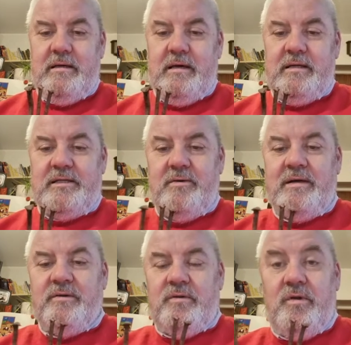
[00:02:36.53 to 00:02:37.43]
And so I
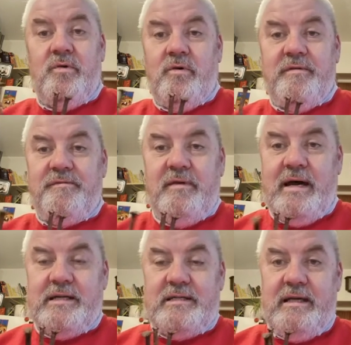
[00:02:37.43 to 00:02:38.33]
don't know if they
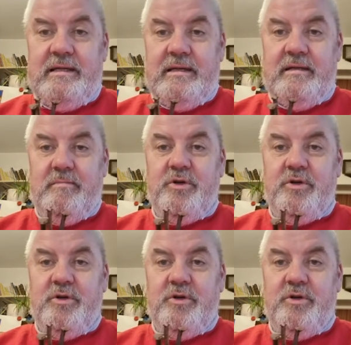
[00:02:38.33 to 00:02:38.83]
actually did